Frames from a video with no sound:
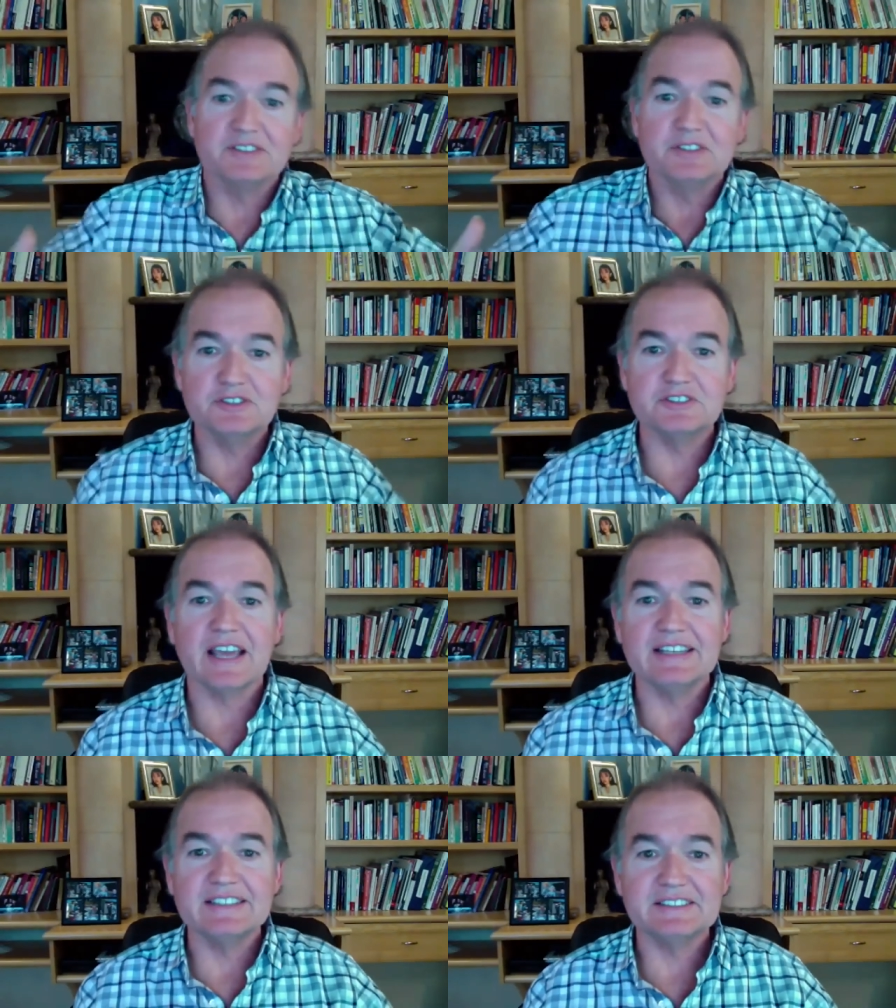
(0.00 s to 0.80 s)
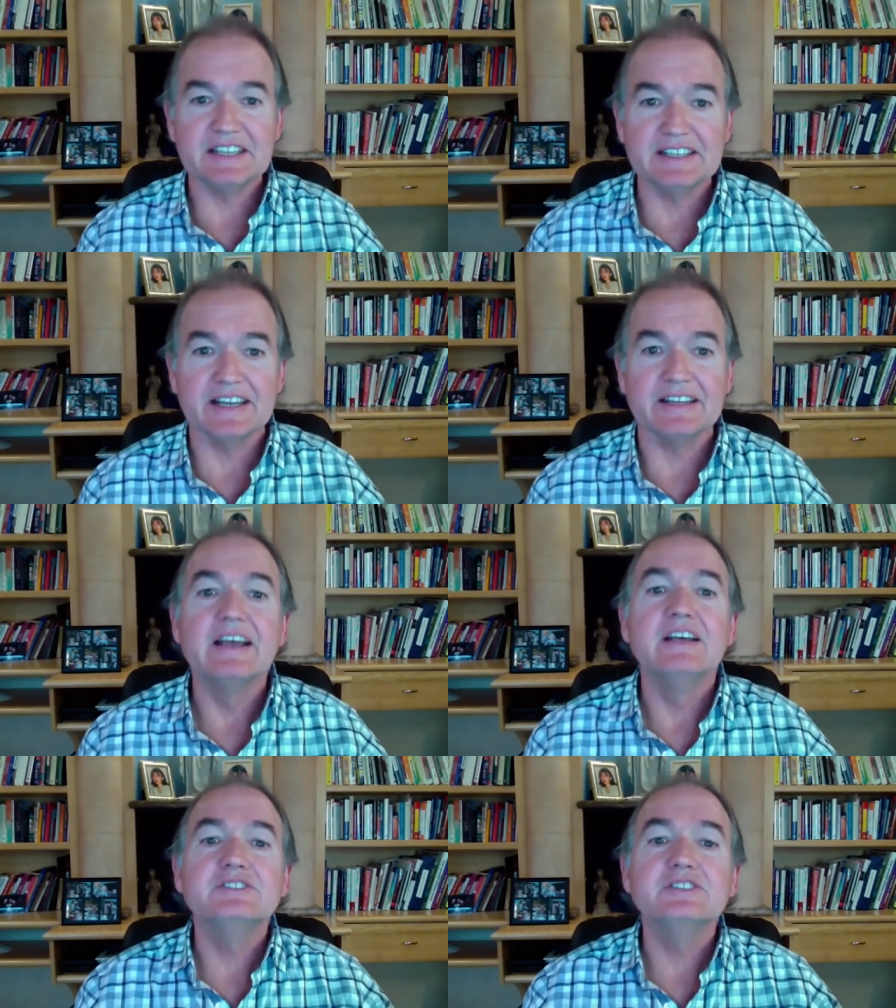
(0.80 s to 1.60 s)
You stay seated,
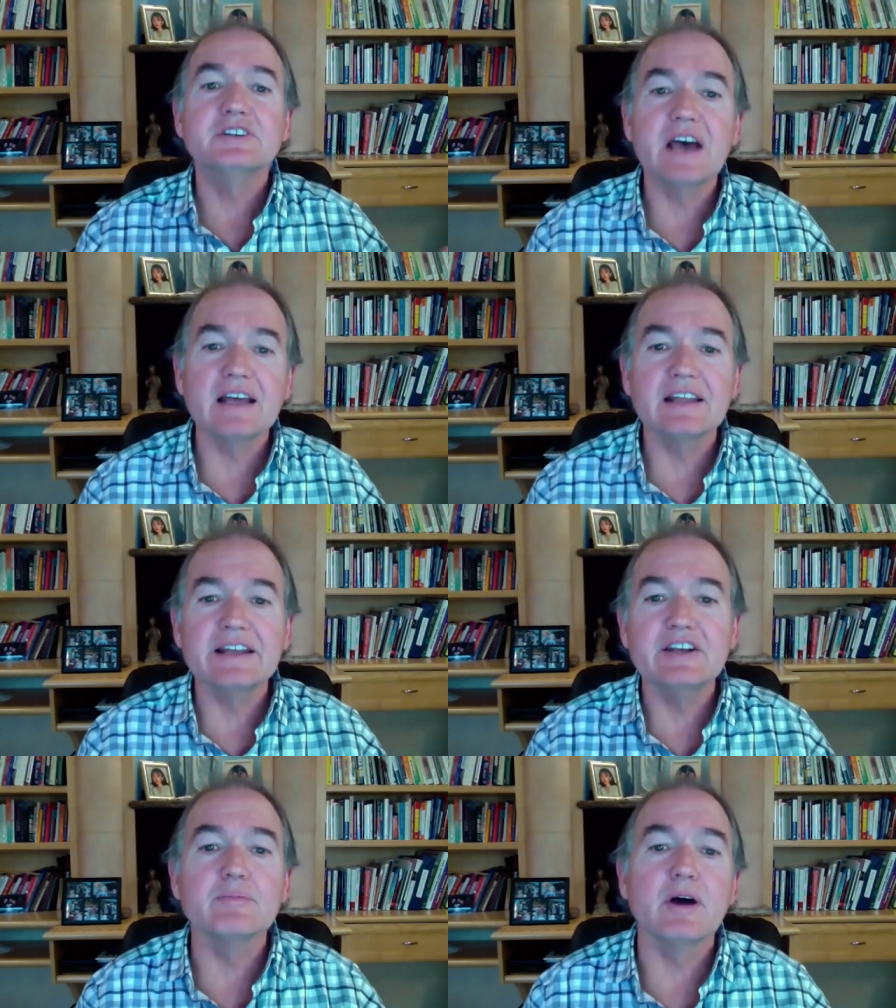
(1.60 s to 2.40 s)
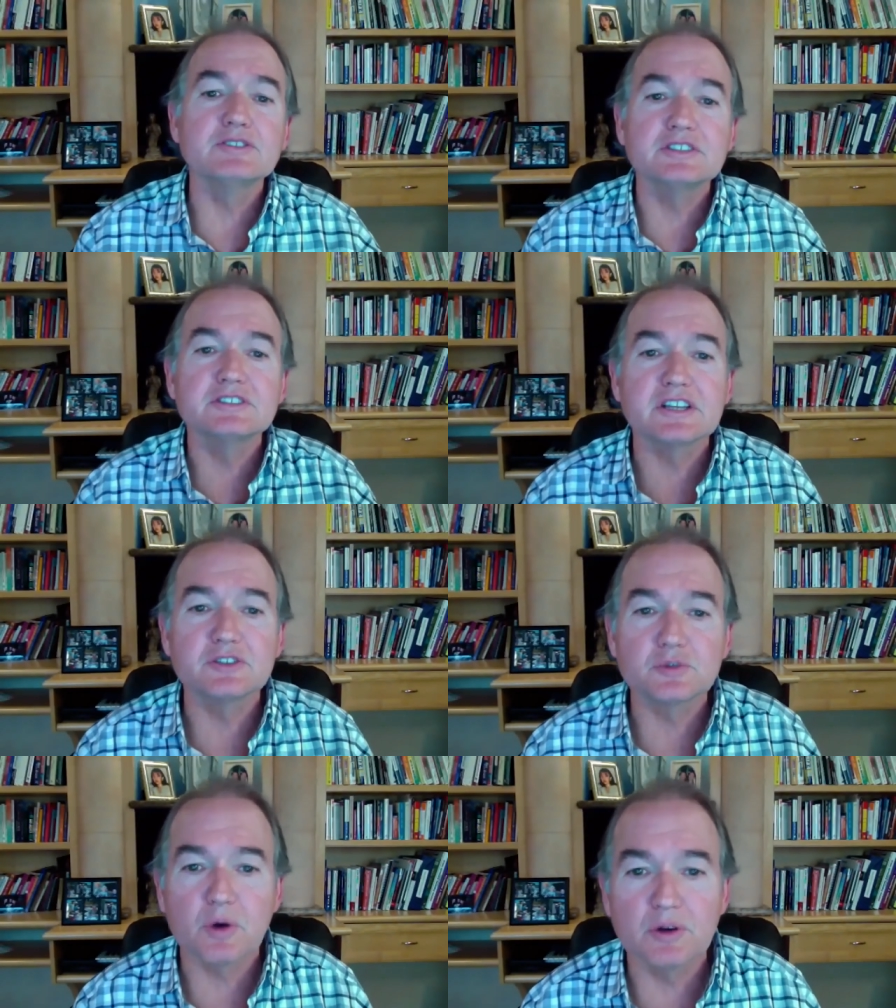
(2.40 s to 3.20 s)
so you're not letting your emotions
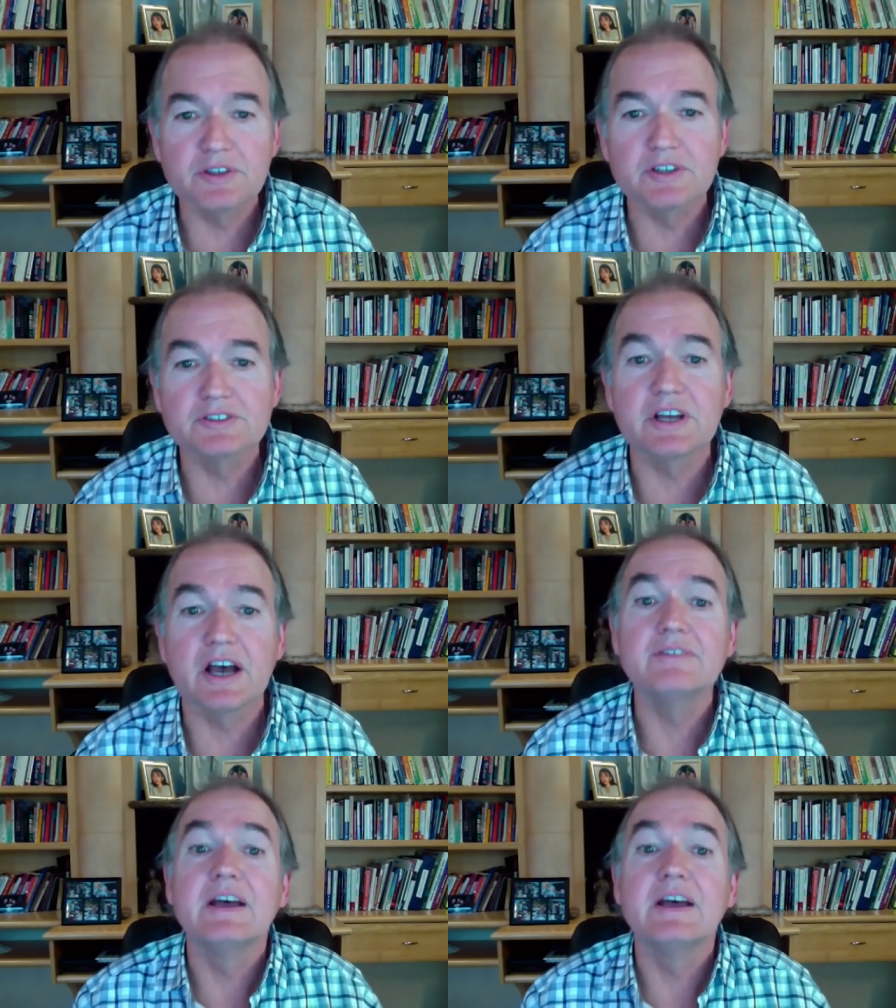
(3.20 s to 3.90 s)
control yourself.